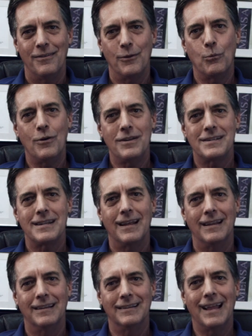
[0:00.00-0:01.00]
The word is
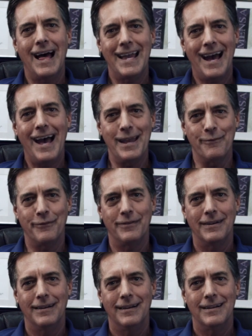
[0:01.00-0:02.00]
lie hyph.
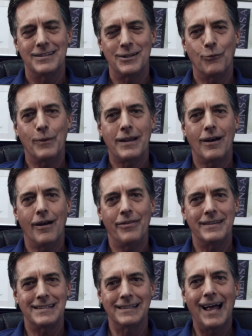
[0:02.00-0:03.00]
So if we call
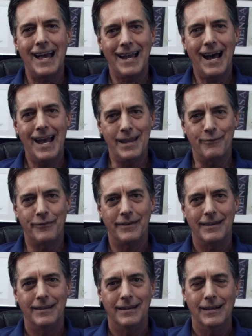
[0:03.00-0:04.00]
this lie hyph,
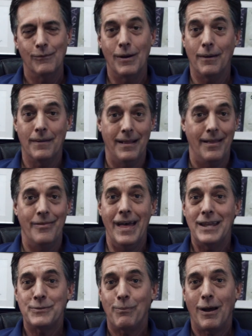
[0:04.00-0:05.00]
well,
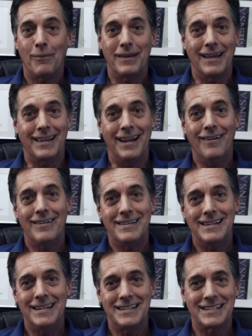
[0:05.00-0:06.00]
that's probably a
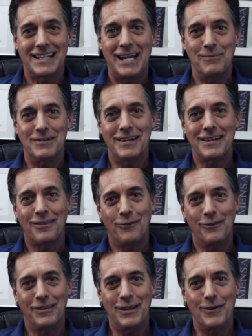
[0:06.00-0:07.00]
guaranteed slam dunk
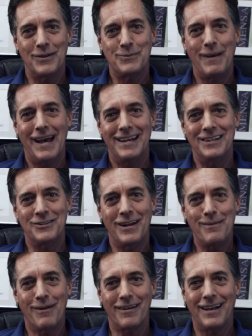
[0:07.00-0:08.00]
through the U.S. Patent and
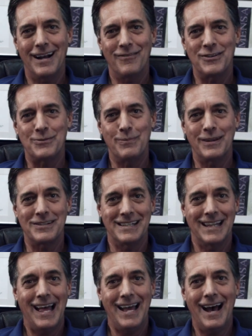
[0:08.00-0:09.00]
Trademark Office,
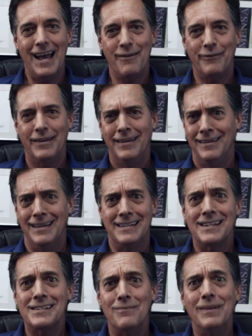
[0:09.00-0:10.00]
because lie hyph, it
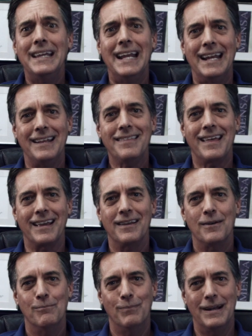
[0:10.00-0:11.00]
doesn't mean anything.
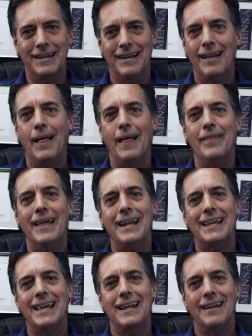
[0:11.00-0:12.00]
But then
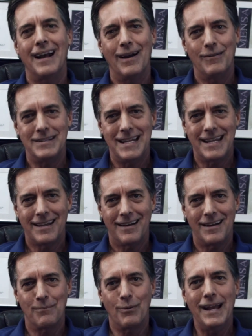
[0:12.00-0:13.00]
again, I would take
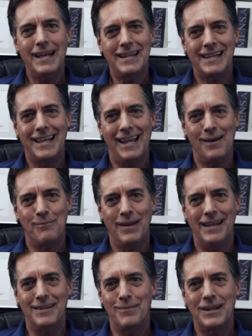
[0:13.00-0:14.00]
on a branding
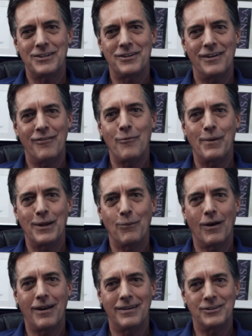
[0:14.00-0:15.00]
campaign to make sure everybody
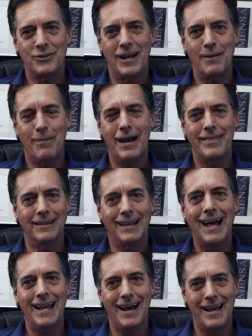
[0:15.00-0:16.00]
wanted to try to buy the
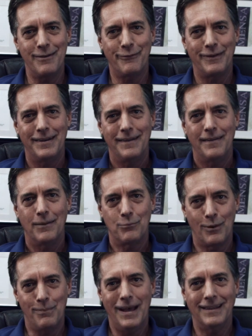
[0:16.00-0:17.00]
lie hyph
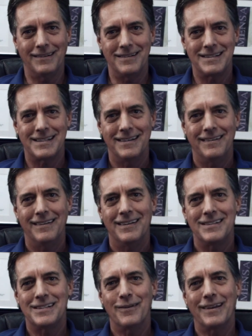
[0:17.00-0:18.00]
propellers.
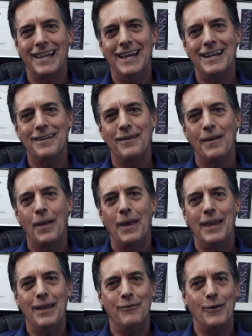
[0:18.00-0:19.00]
So again,
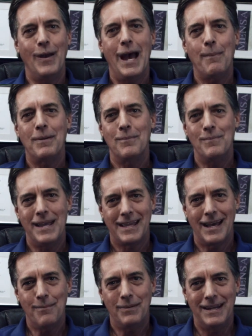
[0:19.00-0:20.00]
if you happen to
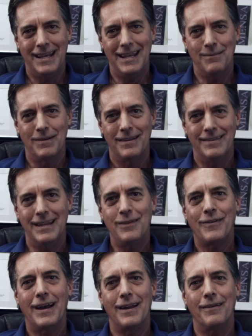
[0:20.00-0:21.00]
make up a name, then
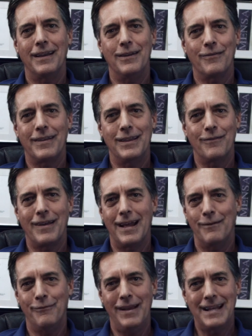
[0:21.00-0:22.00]
you've got
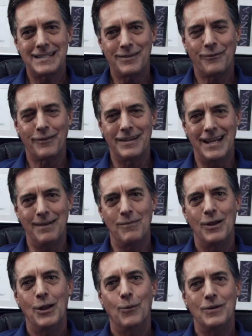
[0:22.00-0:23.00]
a fanciful
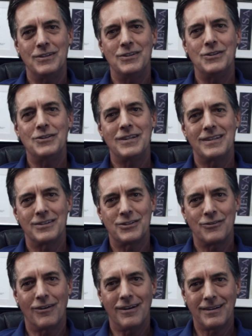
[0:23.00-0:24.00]
name, which is usually the
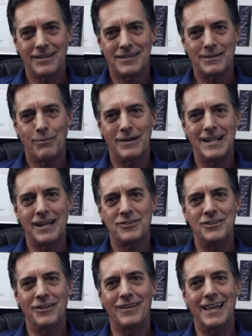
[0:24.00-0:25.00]
strongest
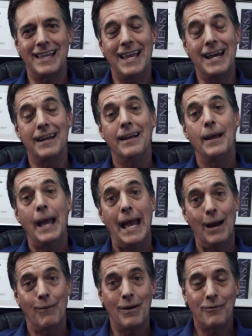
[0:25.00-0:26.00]
protection you can get.
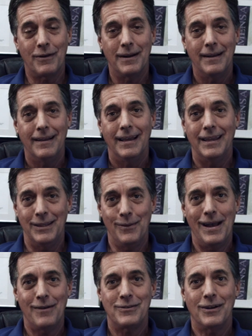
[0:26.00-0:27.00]
However,
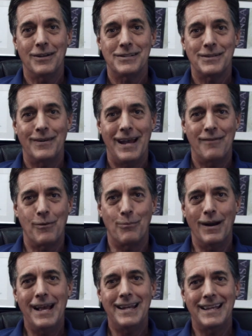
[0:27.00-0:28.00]
you have to also have a
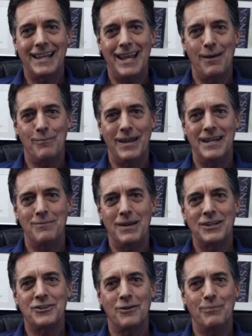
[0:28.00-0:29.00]
branding campaign to
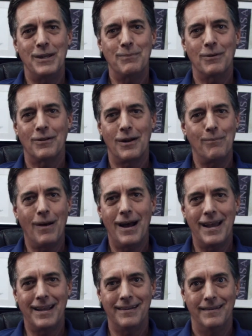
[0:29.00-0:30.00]
make sure people are
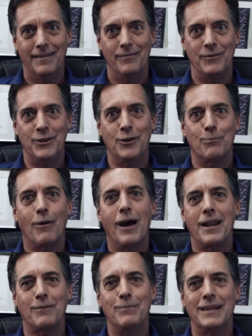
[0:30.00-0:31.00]
buying your
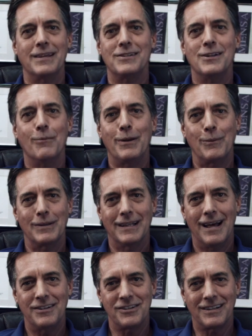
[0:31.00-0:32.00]
product, because nobody would
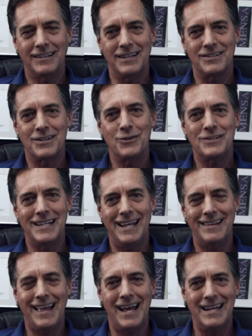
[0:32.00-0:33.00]
logically
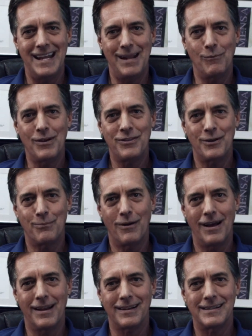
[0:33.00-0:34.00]
associate that name with your
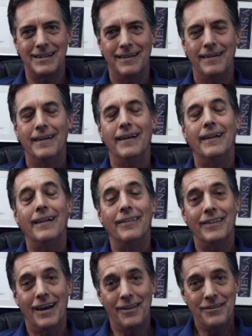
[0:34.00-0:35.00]
product.
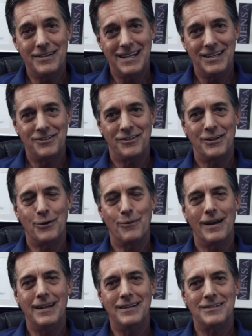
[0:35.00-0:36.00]
The other danger you
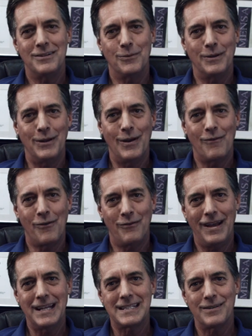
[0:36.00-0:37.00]
run into when you have a
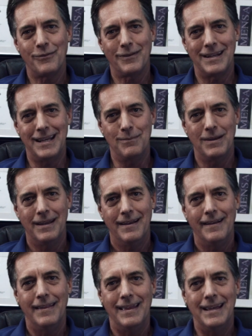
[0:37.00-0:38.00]
fanciful name
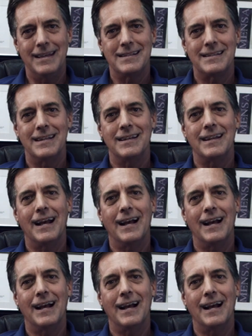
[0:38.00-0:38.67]
is that